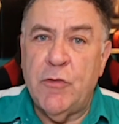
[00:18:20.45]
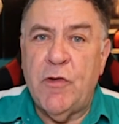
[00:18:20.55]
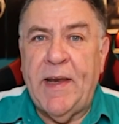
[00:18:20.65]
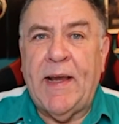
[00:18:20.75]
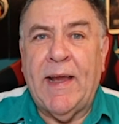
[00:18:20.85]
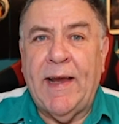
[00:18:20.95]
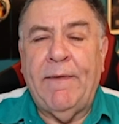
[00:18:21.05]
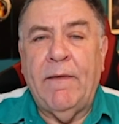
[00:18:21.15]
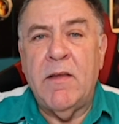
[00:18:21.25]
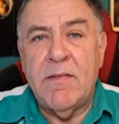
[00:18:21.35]
indicating
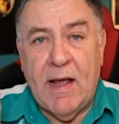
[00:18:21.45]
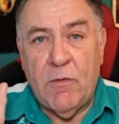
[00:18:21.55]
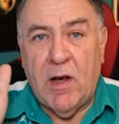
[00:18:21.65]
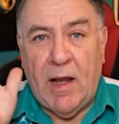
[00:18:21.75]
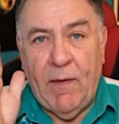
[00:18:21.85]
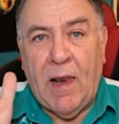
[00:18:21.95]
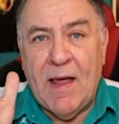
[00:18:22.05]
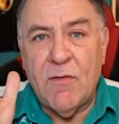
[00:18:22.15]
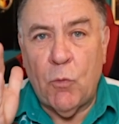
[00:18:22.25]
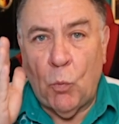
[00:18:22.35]
that it's down to like the
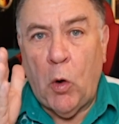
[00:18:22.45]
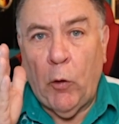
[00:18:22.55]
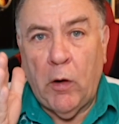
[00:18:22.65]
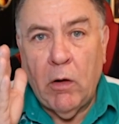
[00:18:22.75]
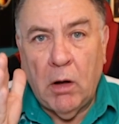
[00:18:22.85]
last one